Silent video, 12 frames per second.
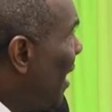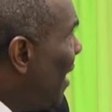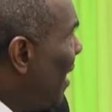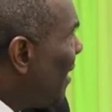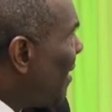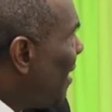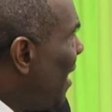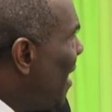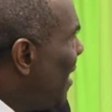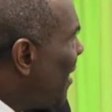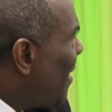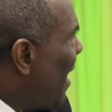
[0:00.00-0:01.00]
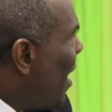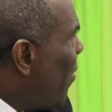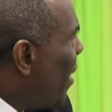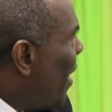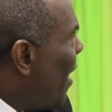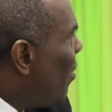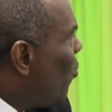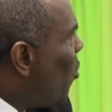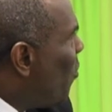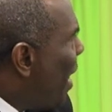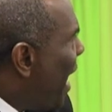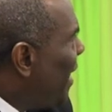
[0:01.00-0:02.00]
This area
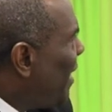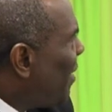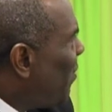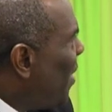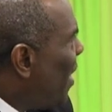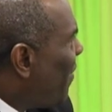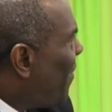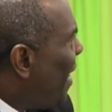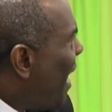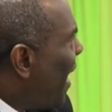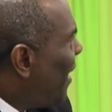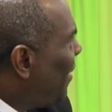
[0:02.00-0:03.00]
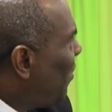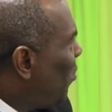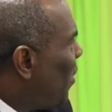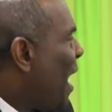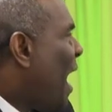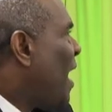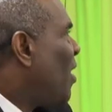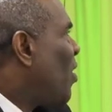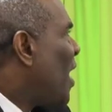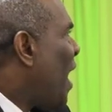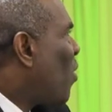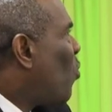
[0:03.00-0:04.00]
reminds me of
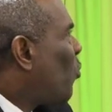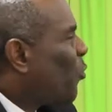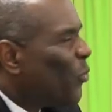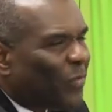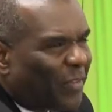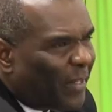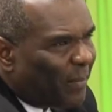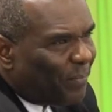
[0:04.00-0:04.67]
behind like Cook's River.